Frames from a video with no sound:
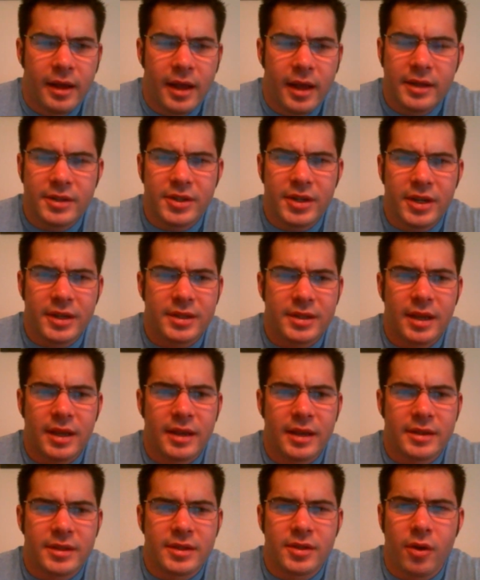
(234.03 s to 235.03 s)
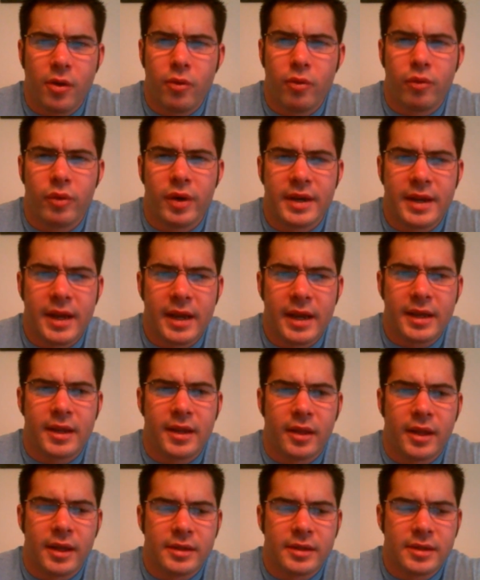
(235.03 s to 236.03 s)
It's so
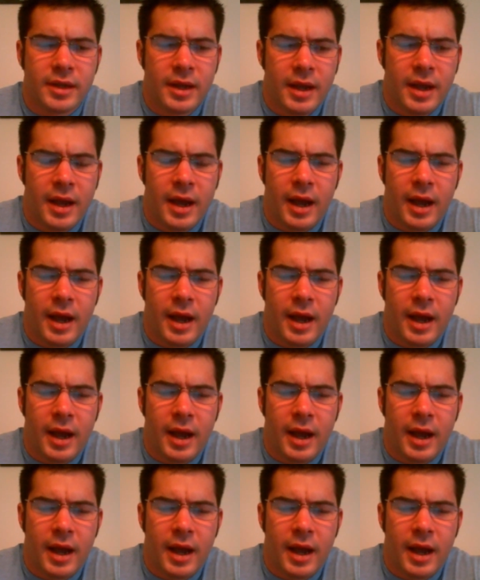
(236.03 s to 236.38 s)
ridiculous.